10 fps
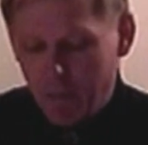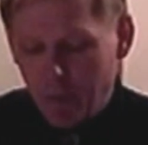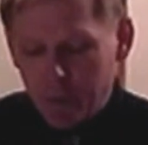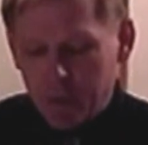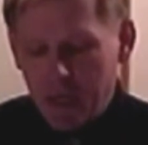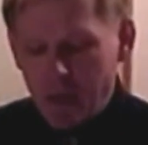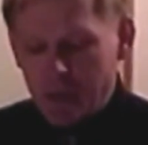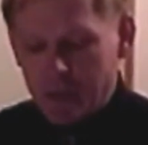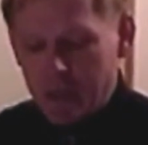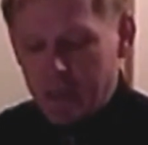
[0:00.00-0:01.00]

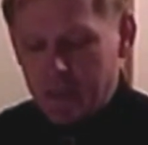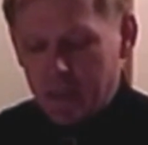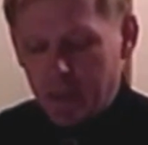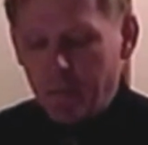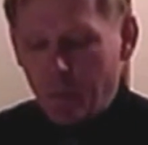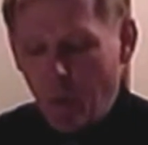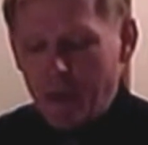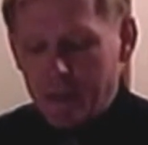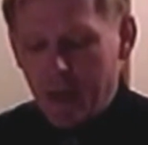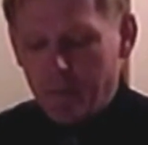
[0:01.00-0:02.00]
Multiplication says, give me
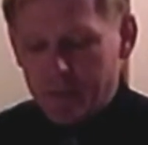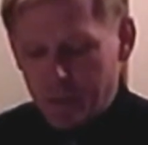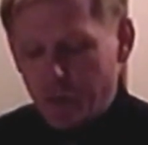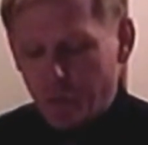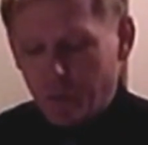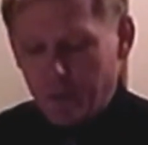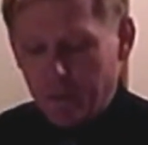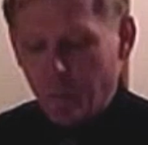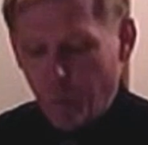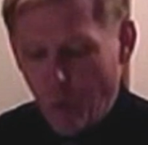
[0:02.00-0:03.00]
1 times 2. Give
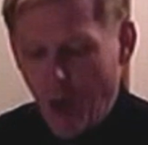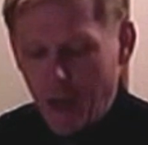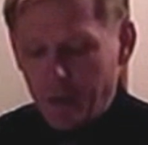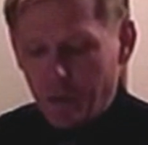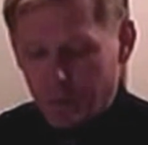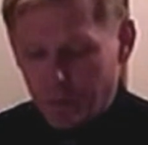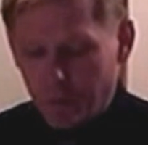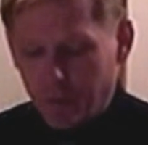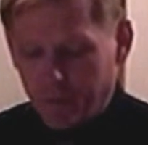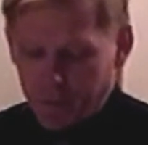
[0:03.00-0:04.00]
me one
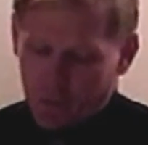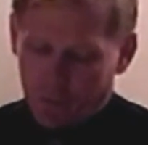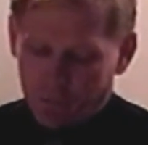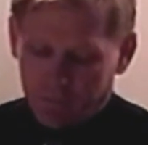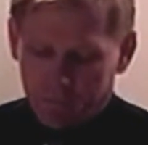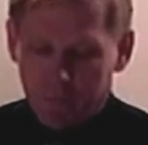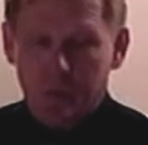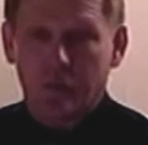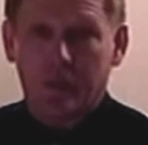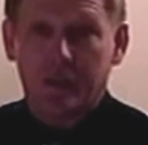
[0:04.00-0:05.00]
group of 2.
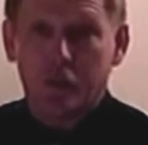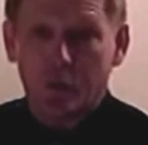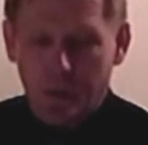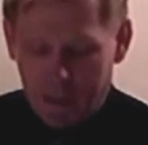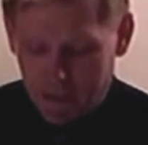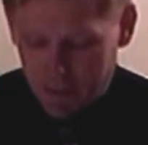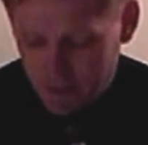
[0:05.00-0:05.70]
There's only 2 in it.